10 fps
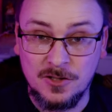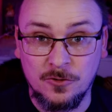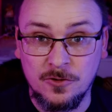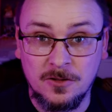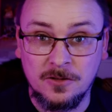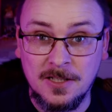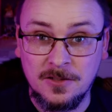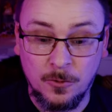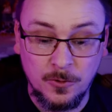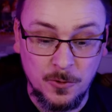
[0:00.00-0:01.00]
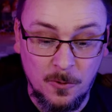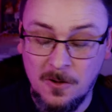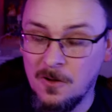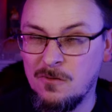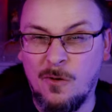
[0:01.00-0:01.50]

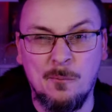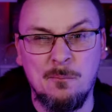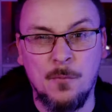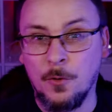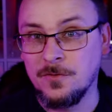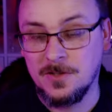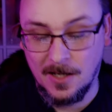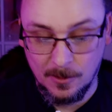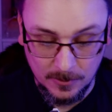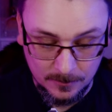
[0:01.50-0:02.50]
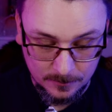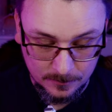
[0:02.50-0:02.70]
dojo for months now.